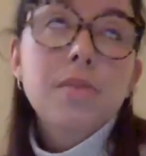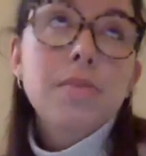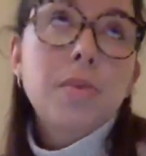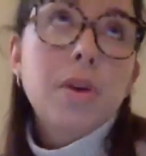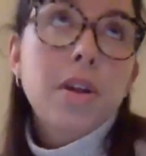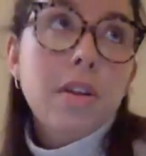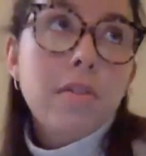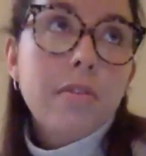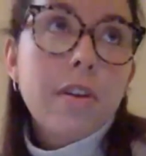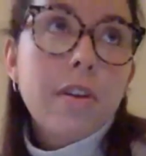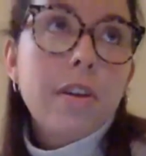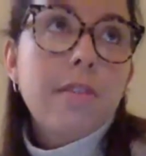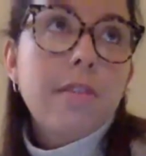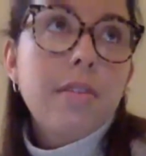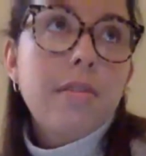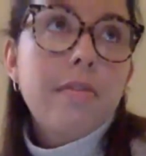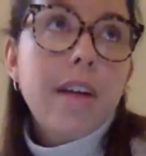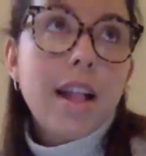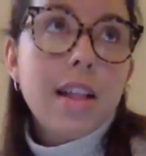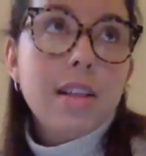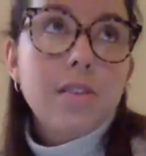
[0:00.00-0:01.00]
one of
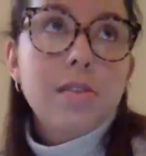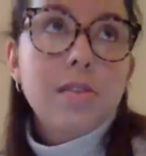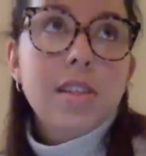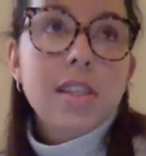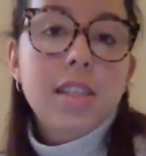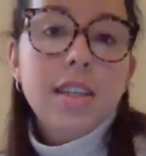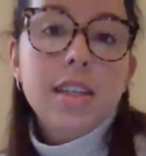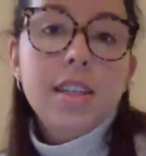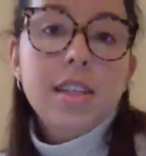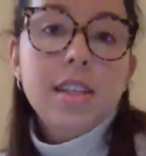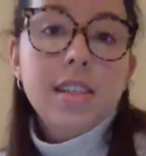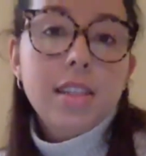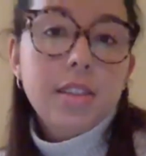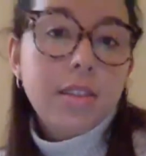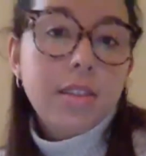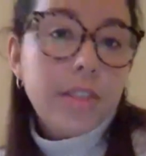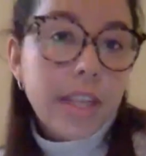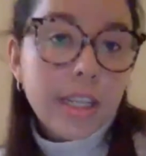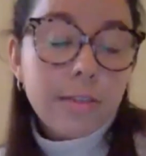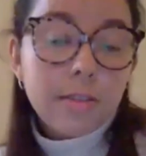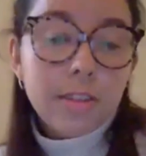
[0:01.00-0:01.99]
our values is
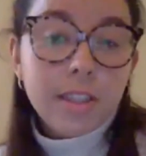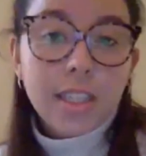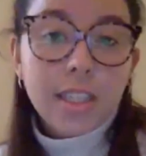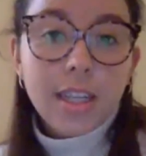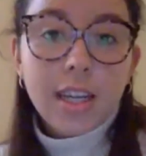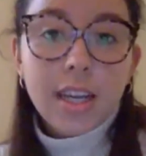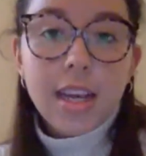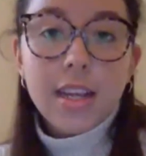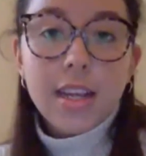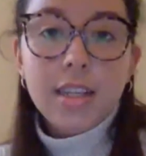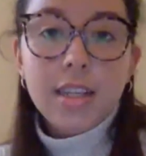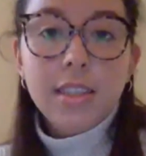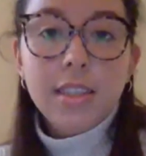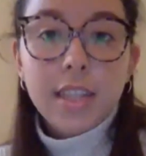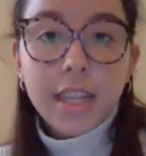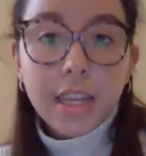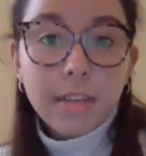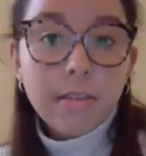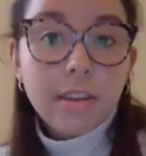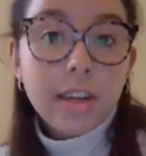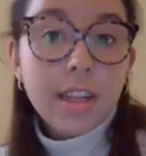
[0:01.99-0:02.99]
integrity, and
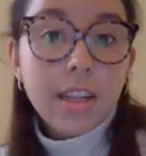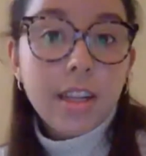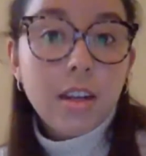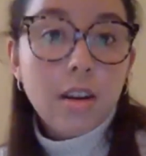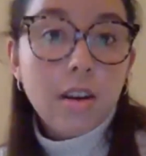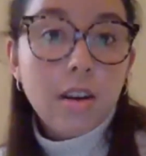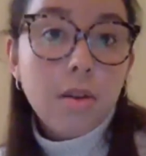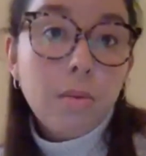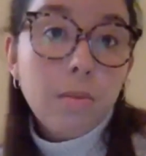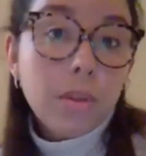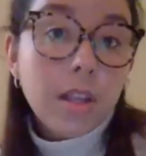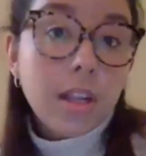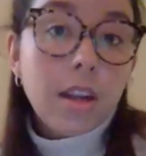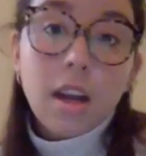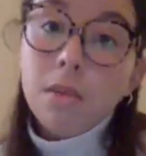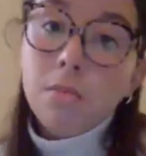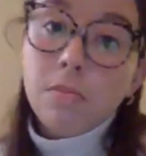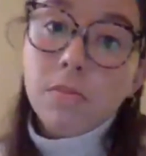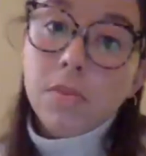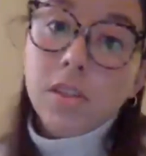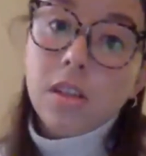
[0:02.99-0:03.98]
integrity only
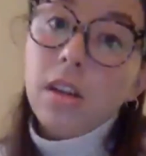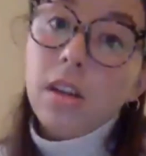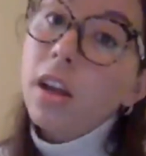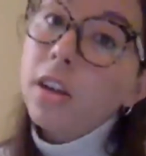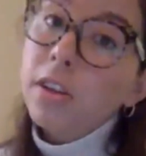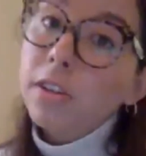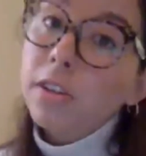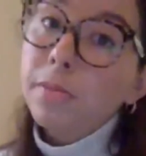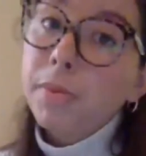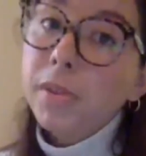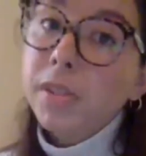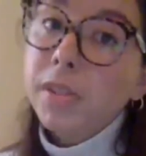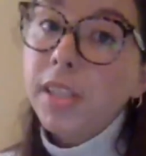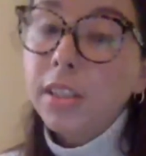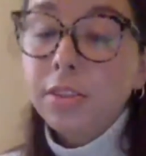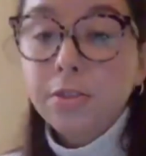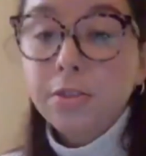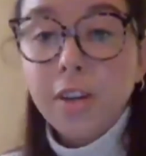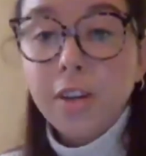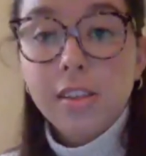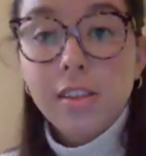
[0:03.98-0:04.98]
comes on 100%
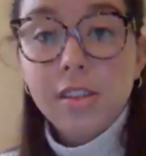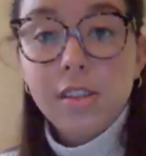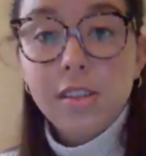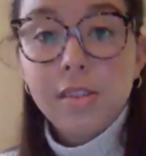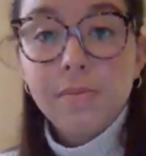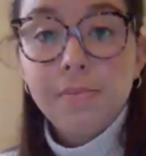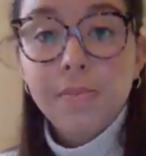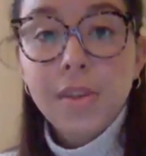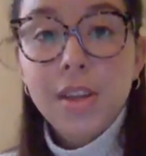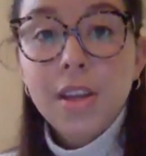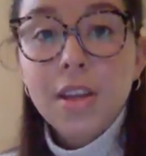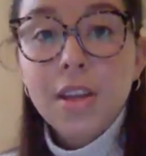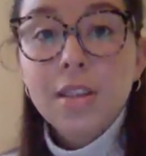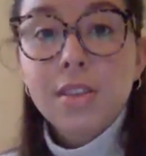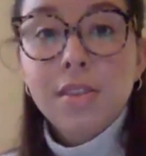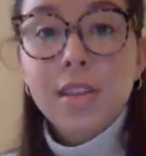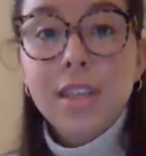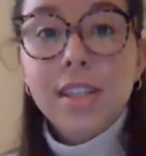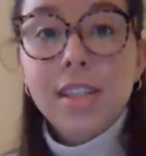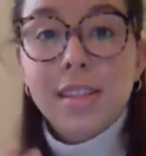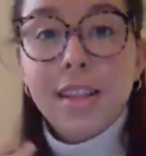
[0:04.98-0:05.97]
trust.
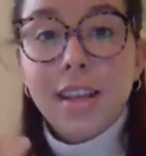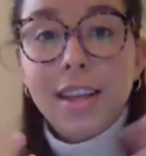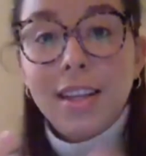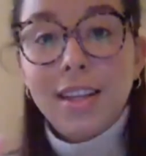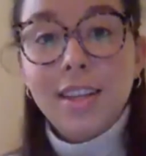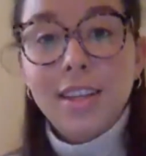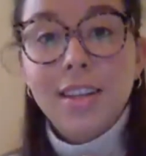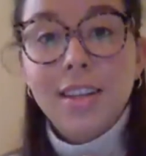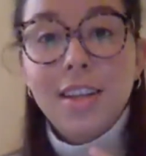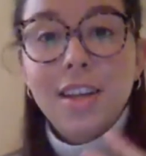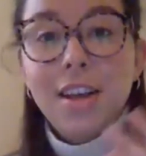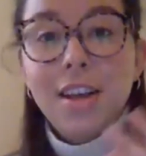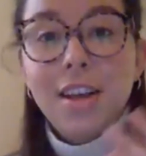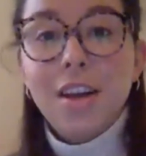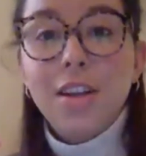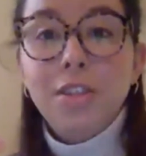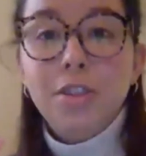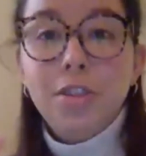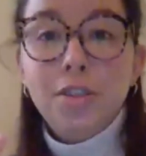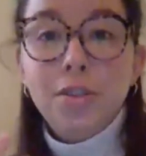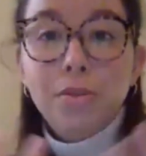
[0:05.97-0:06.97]
So it's like
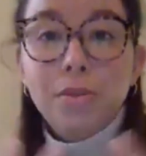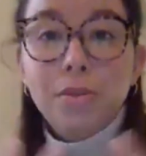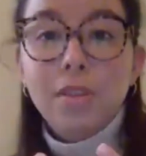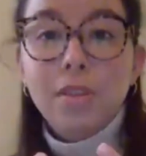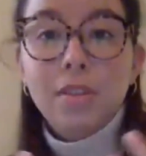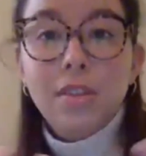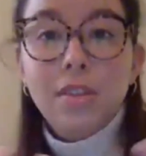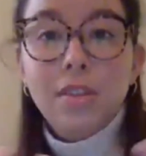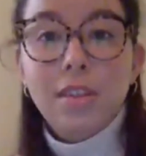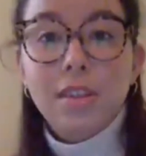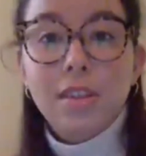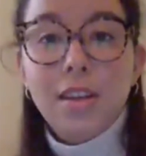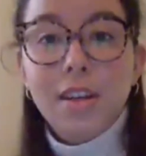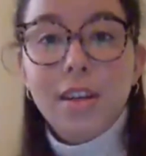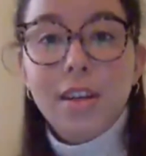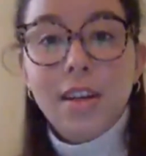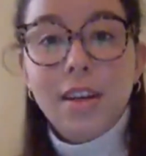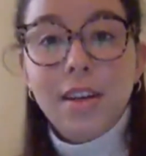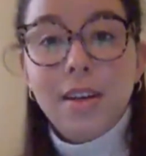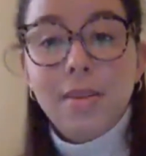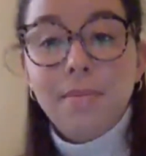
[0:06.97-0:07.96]
a dual
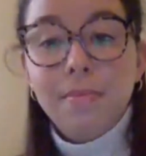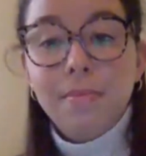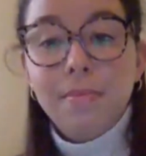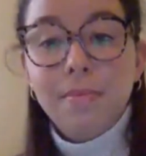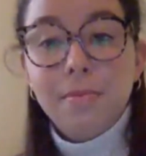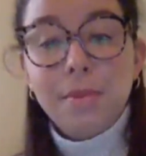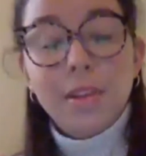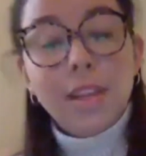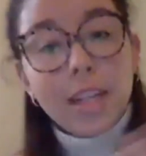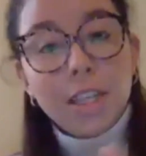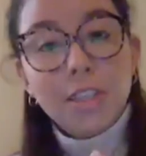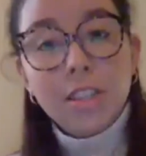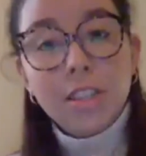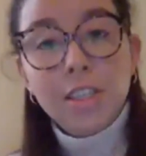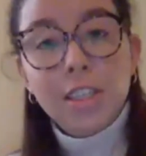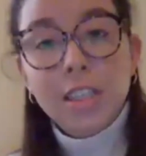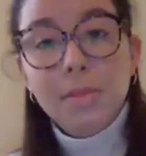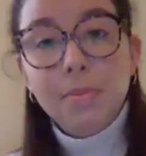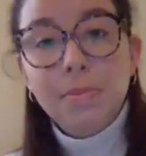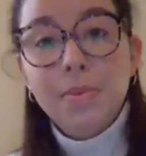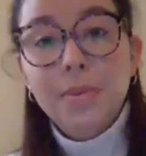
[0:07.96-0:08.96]

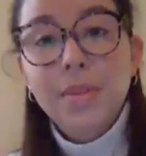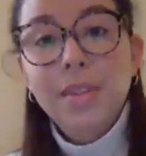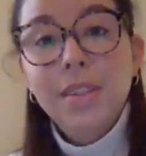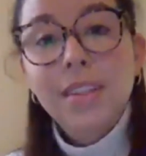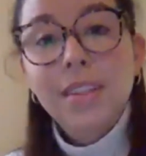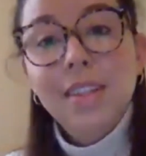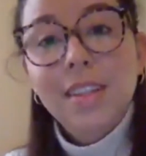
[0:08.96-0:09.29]
relationship.